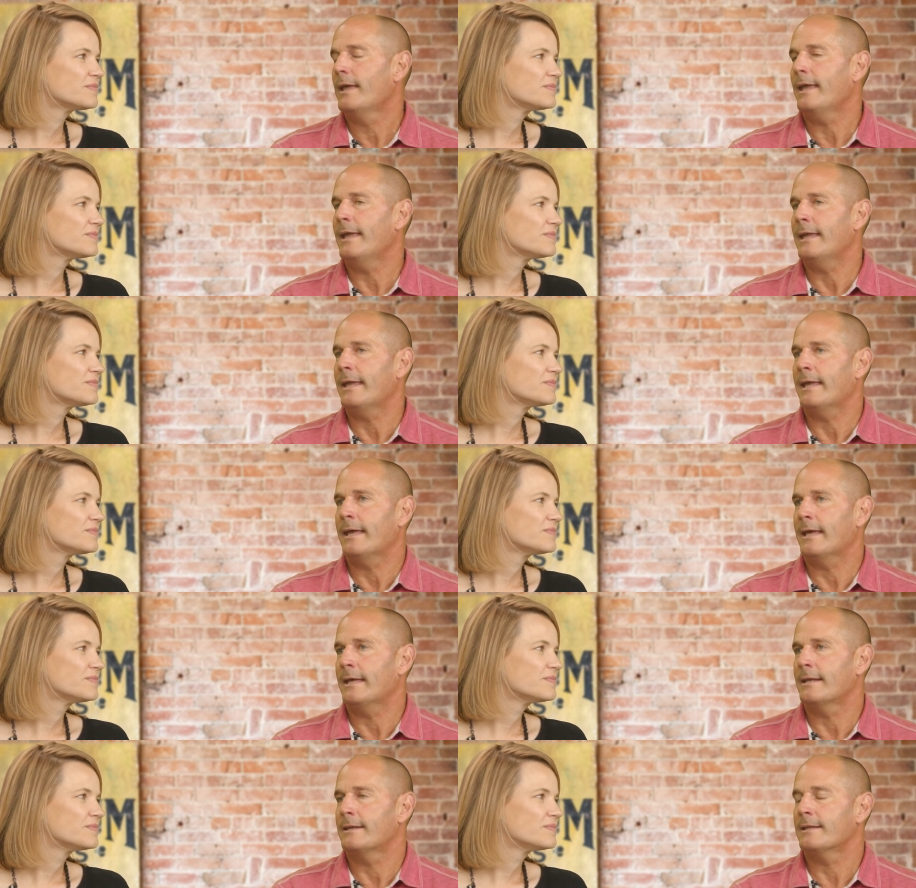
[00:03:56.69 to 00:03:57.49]

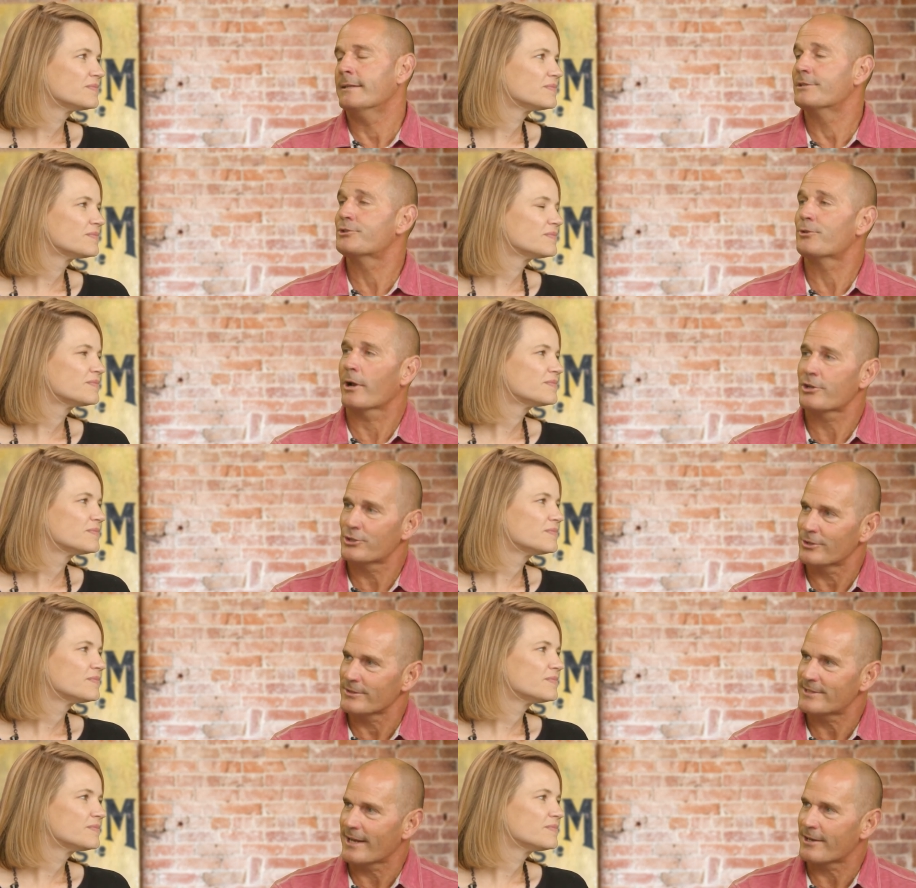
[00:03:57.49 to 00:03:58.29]
Speaker 1: and
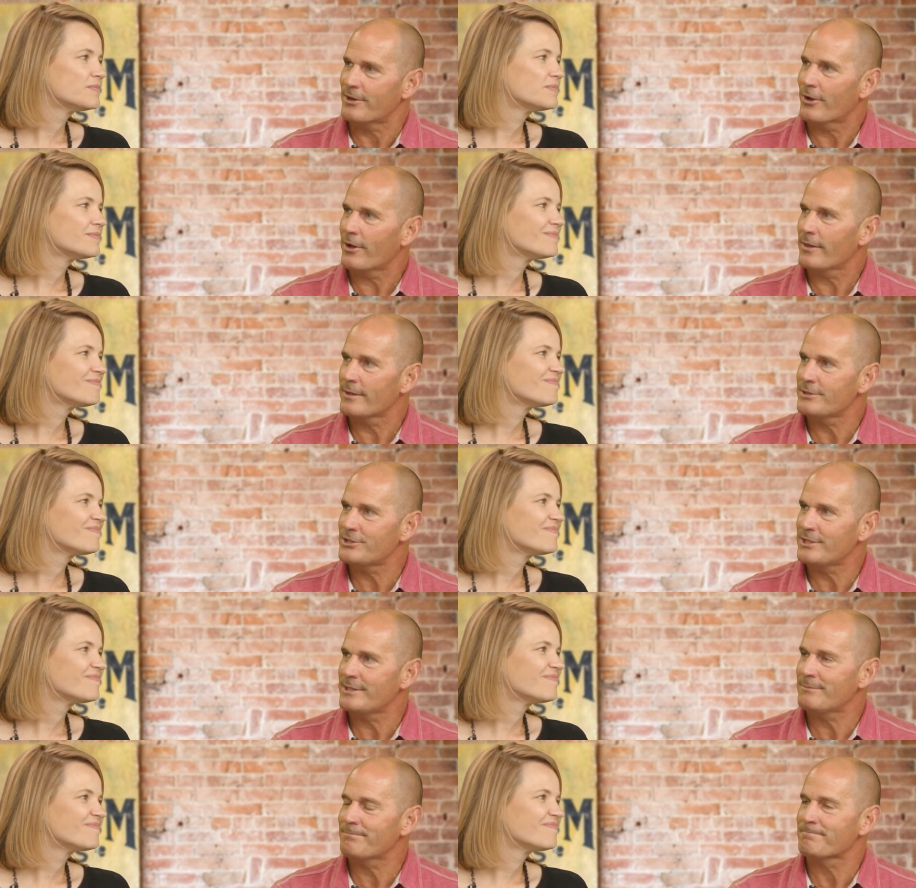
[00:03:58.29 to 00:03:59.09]
instructional
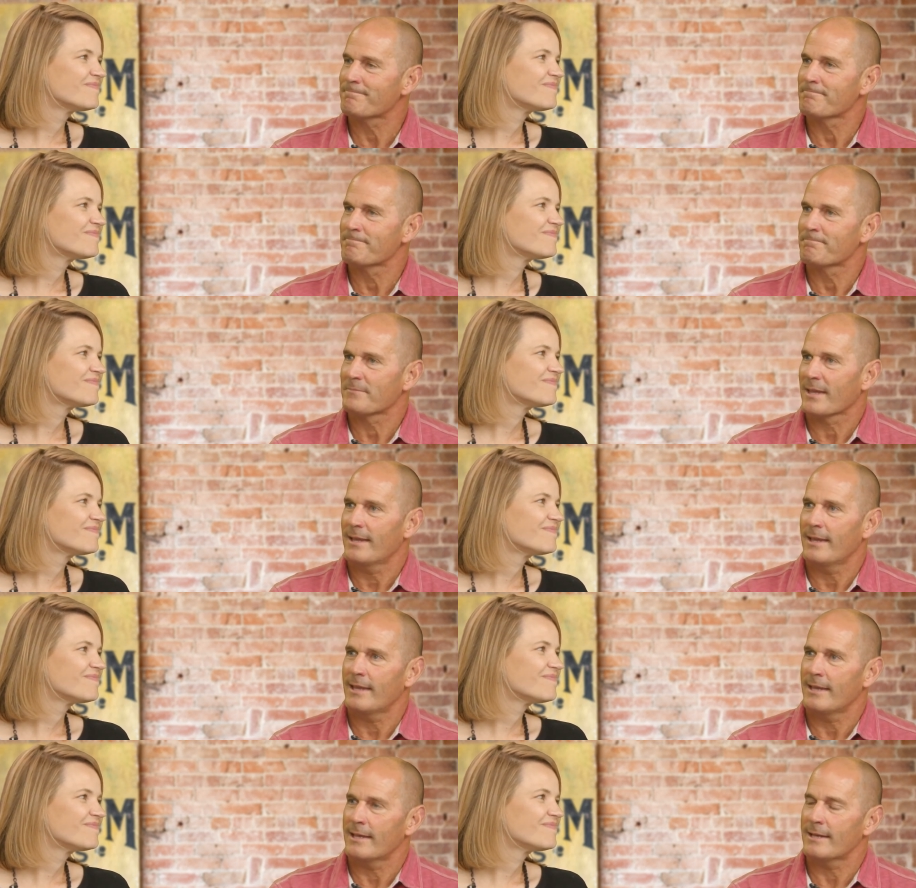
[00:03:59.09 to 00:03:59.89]
technology
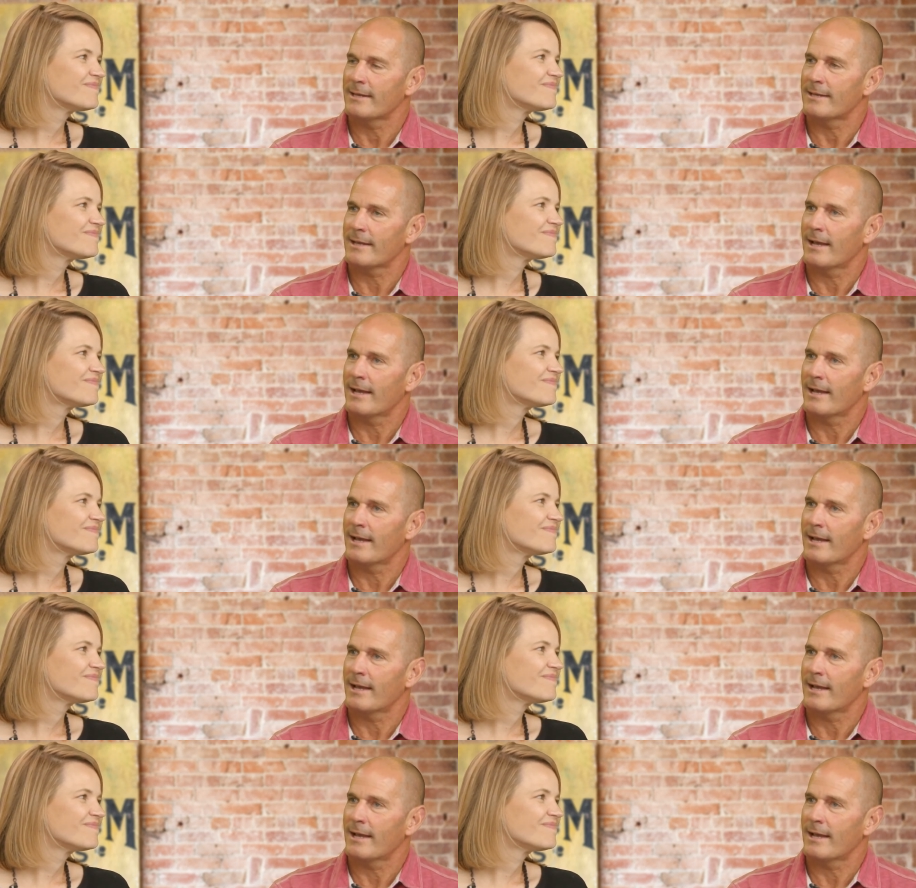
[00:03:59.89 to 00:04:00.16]
and